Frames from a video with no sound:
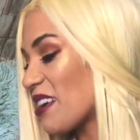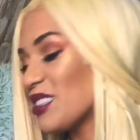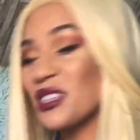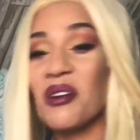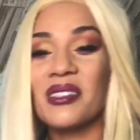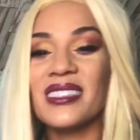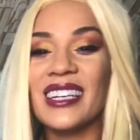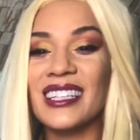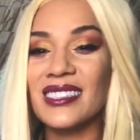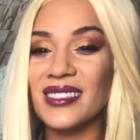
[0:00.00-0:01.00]
So let's get
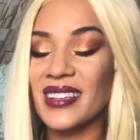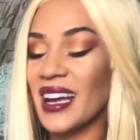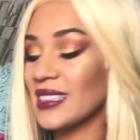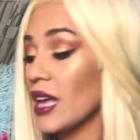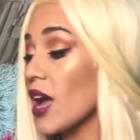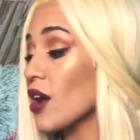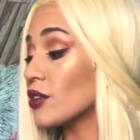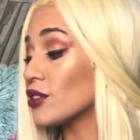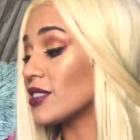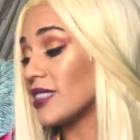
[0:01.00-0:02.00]
into it, guys.
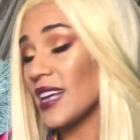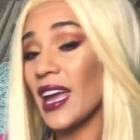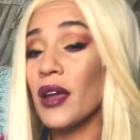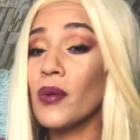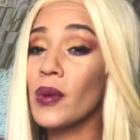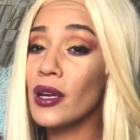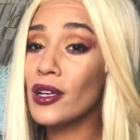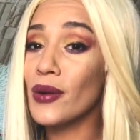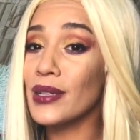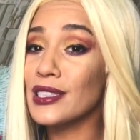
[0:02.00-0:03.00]
Today we are
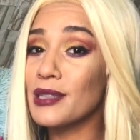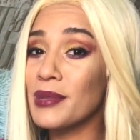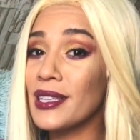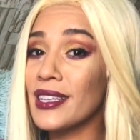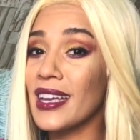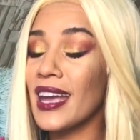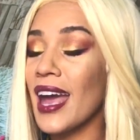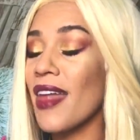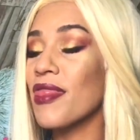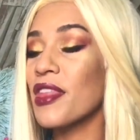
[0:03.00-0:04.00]
going to be looking
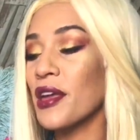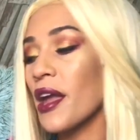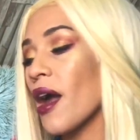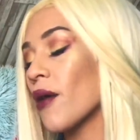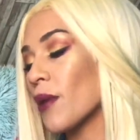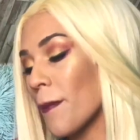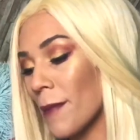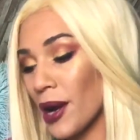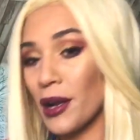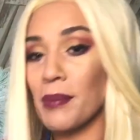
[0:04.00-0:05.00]
at the
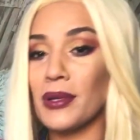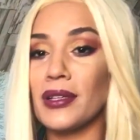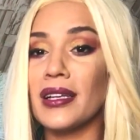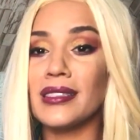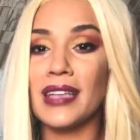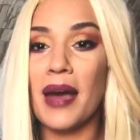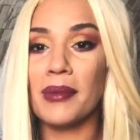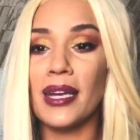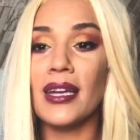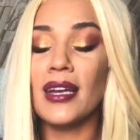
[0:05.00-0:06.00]
reMarkable tablet.